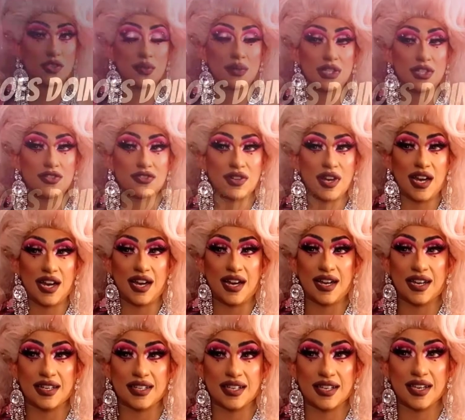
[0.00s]
Doing
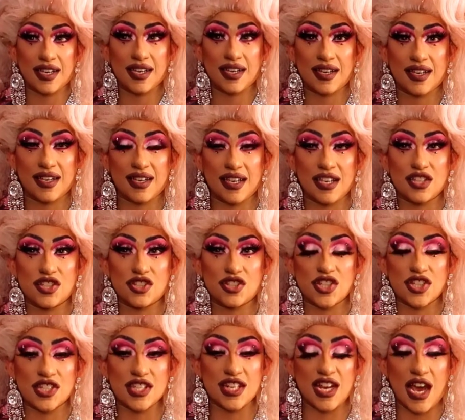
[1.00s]
drag is
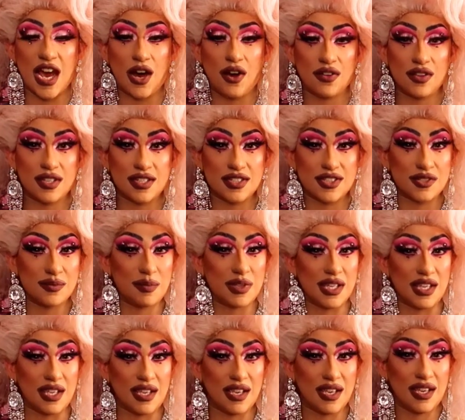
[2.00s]
just an outlet to
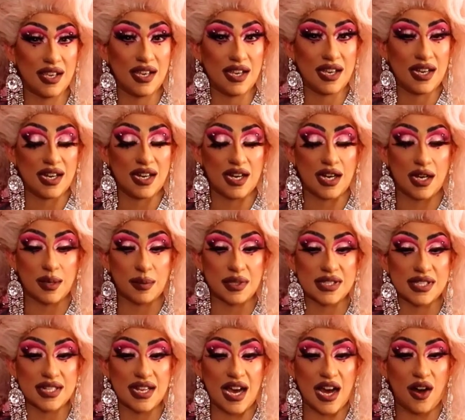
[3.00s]
me. Um,
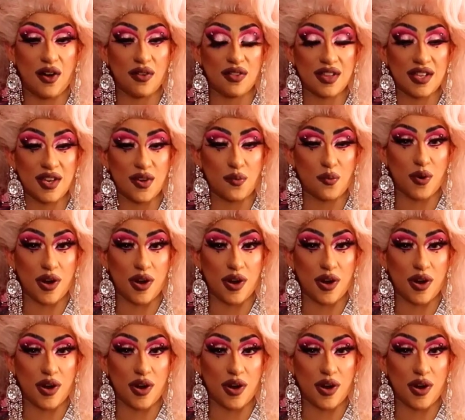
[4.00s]
it's an outlet